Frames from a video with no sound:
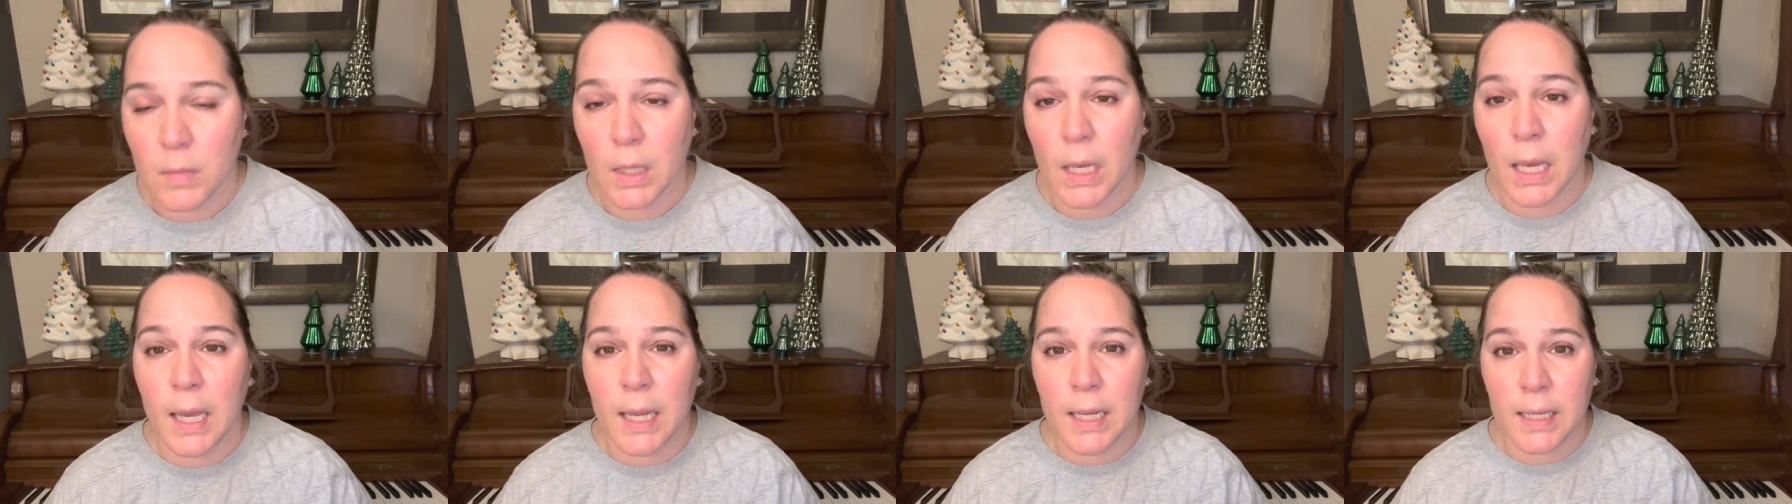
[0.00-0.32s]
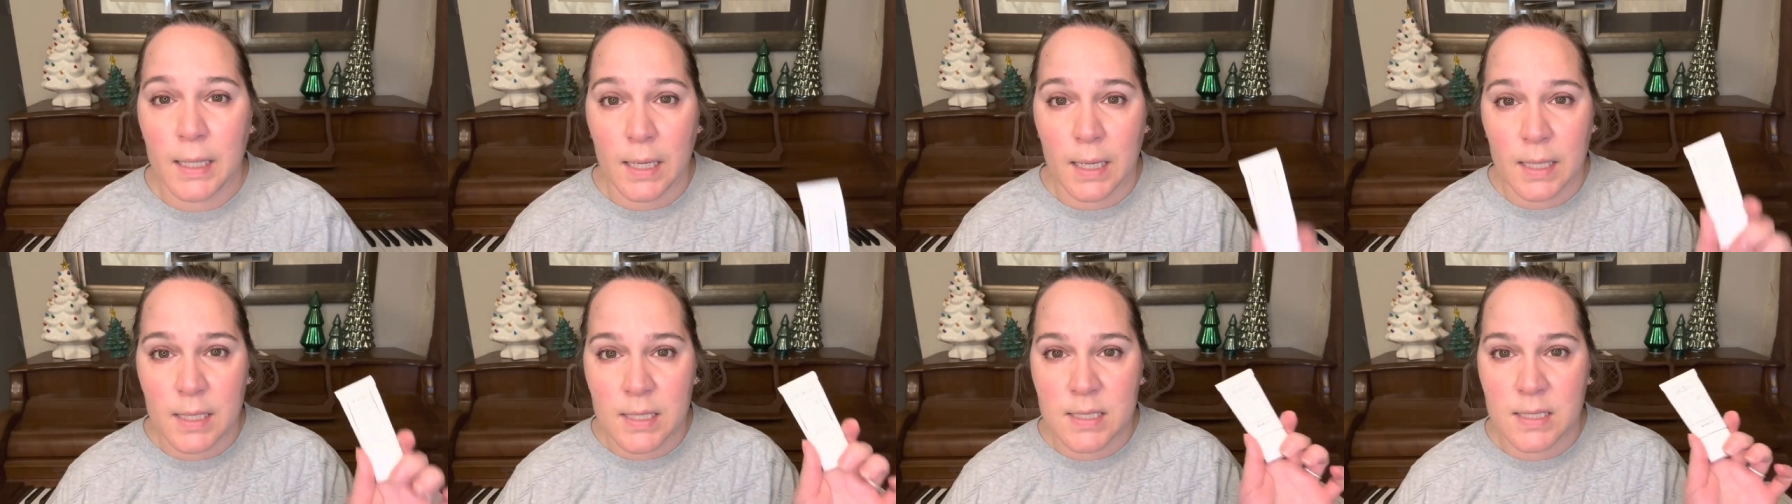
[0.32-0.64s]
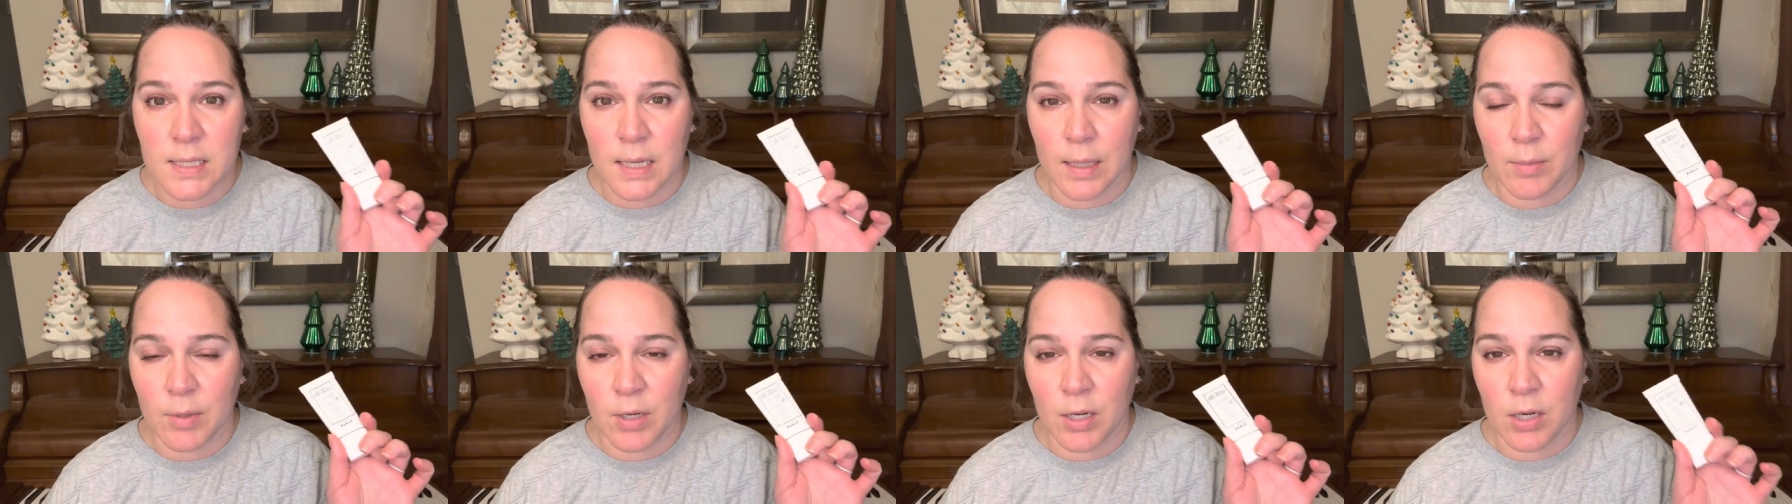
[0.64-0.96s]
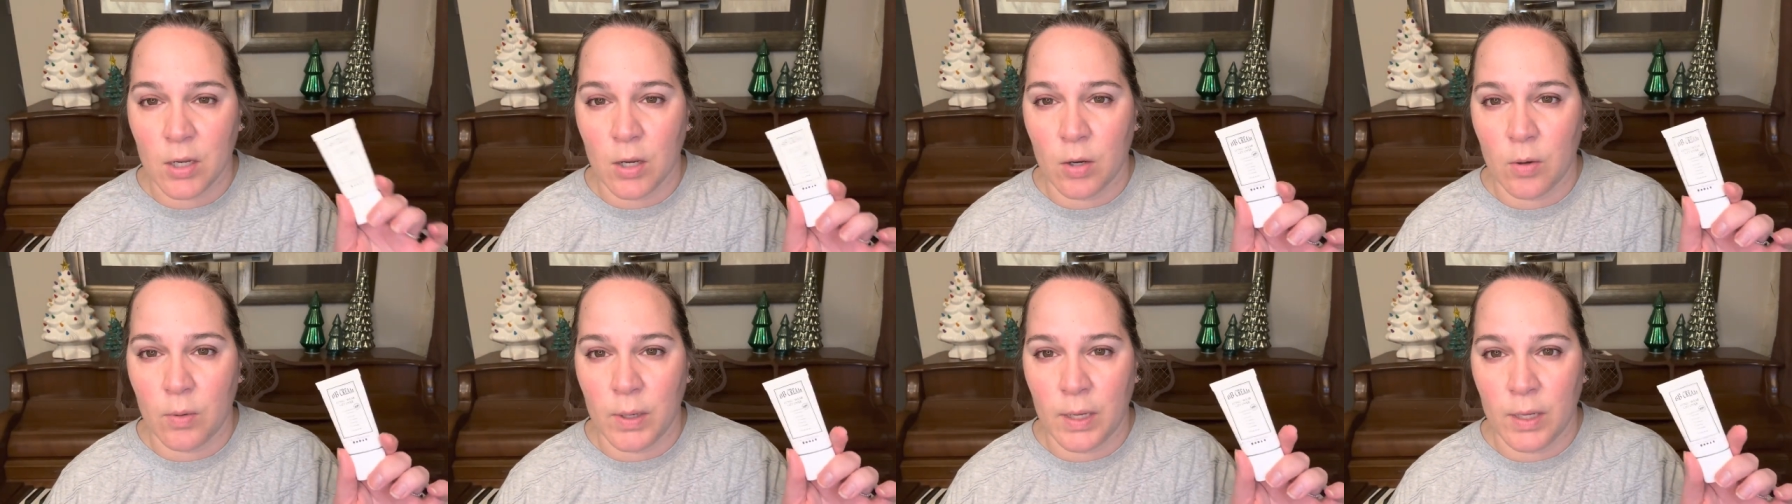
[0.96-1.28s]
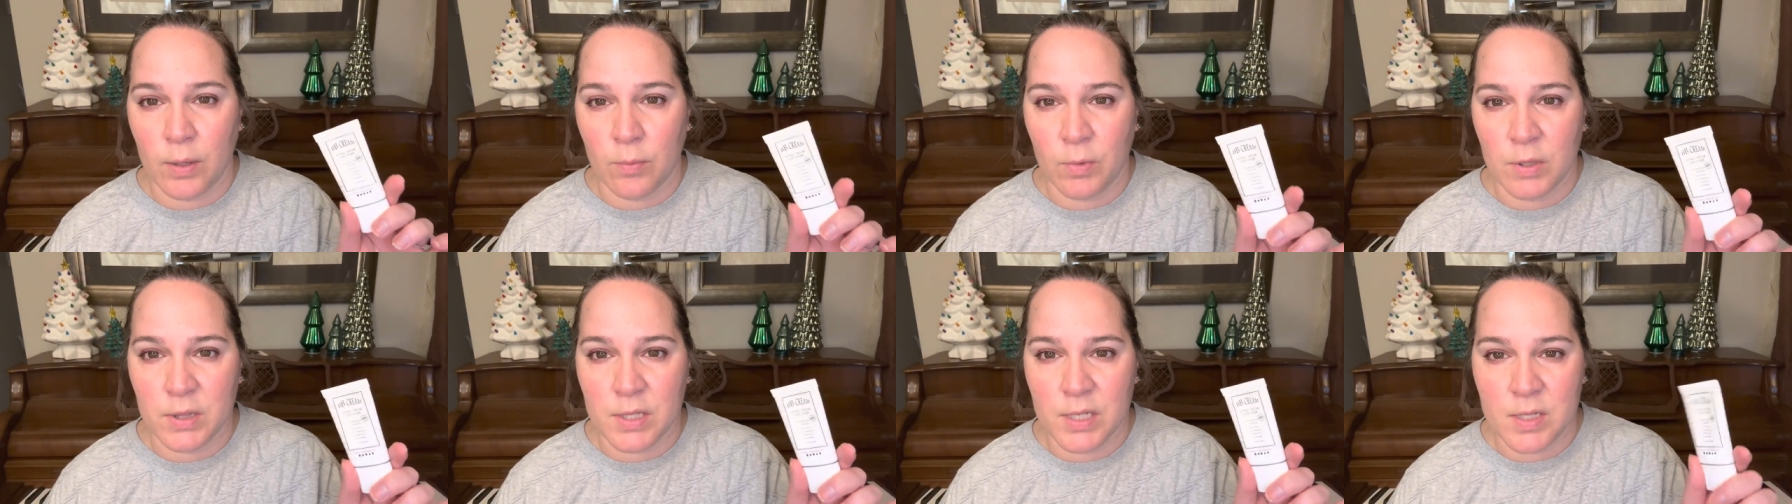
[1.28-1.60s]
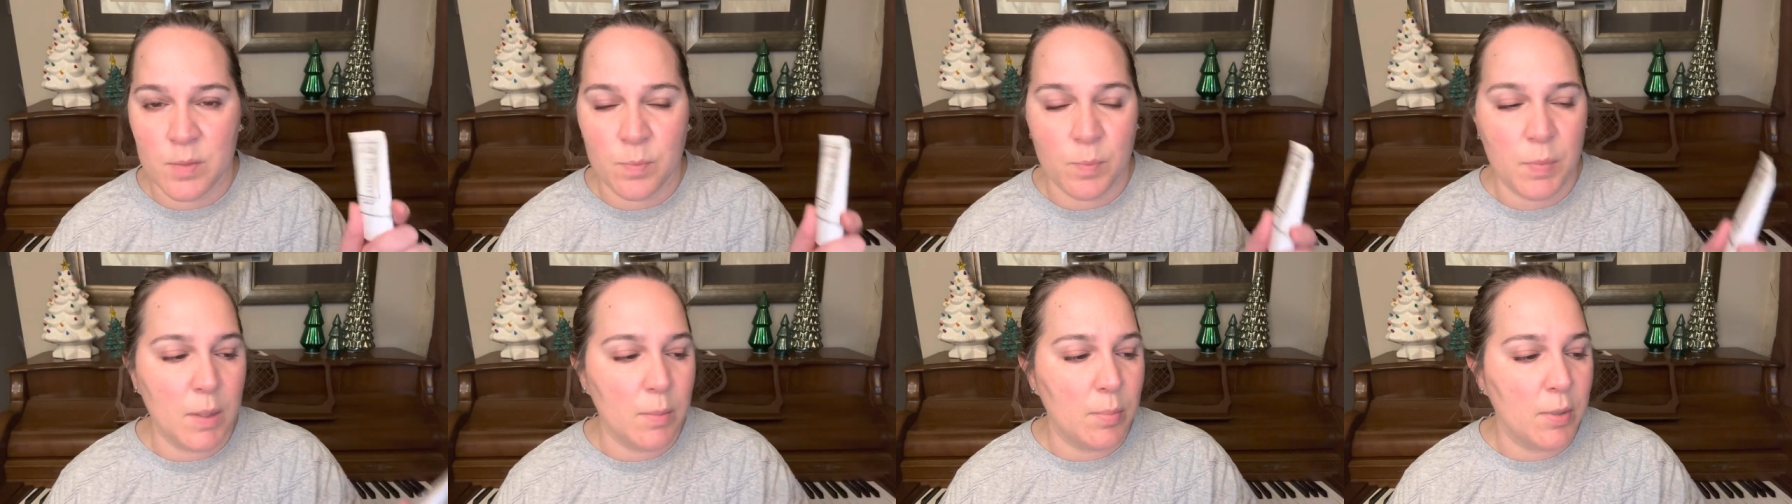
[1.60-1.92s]
And next, I'm gonna go in with
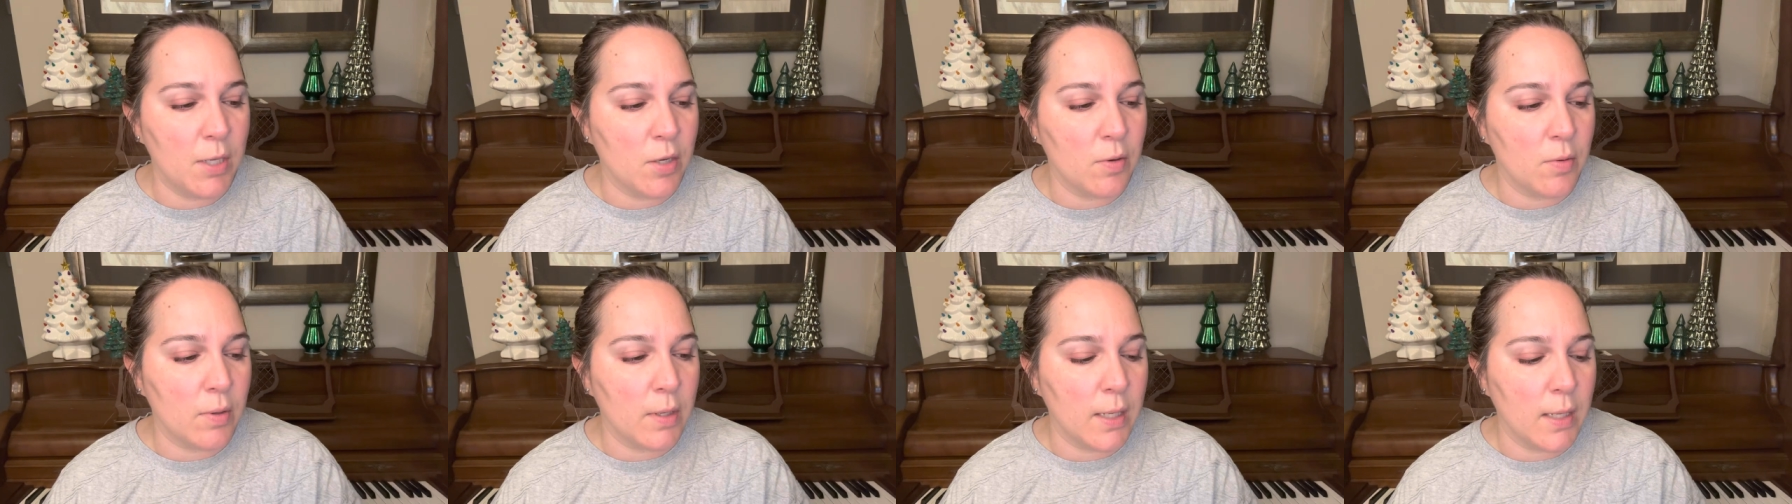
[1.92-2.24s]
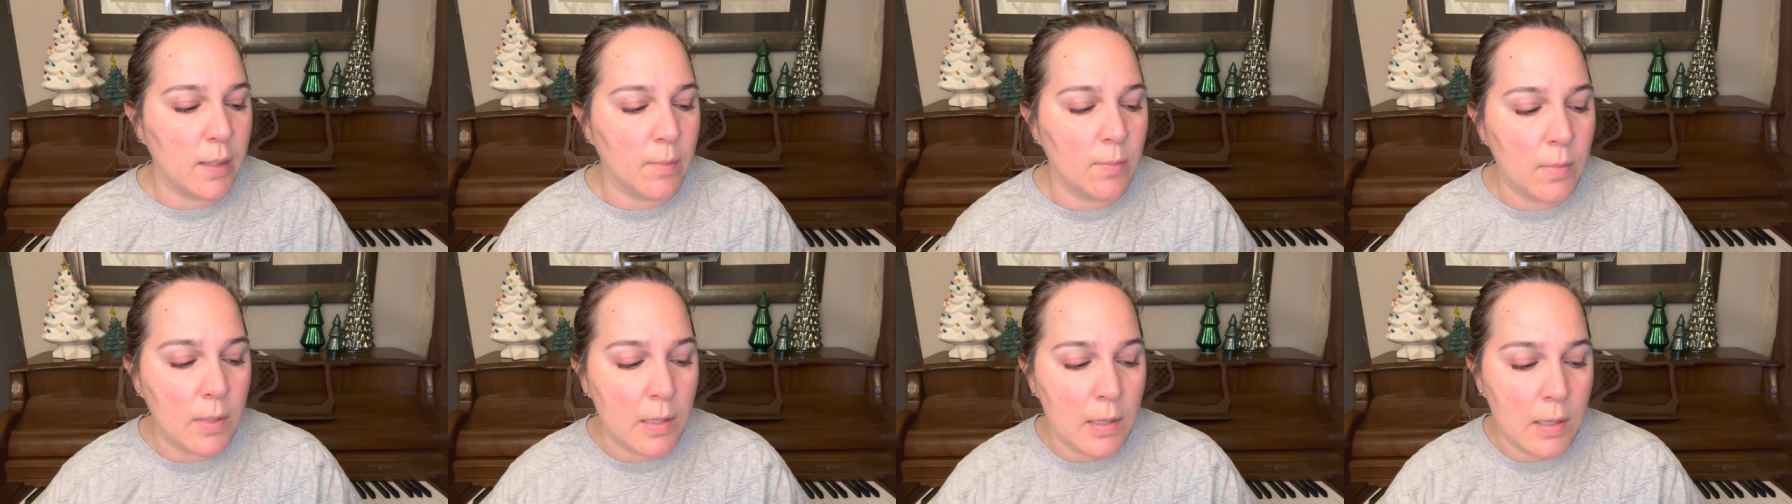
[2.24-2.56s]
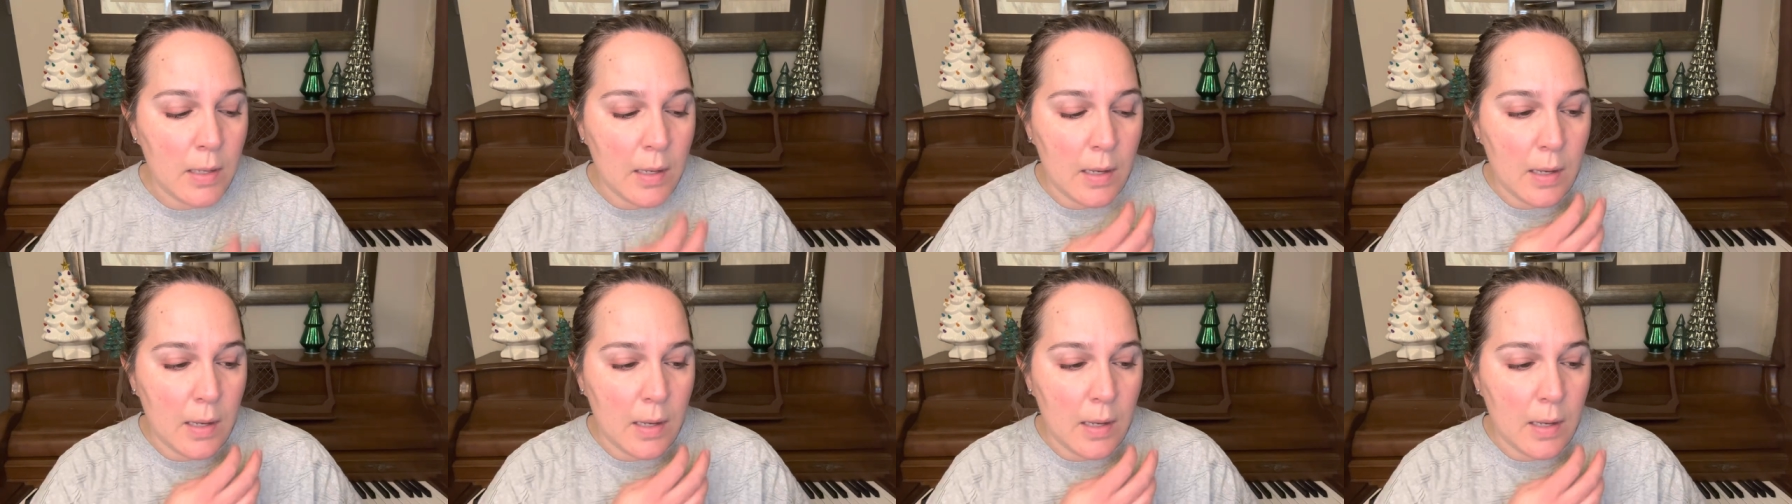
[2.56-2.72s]
this B B cream.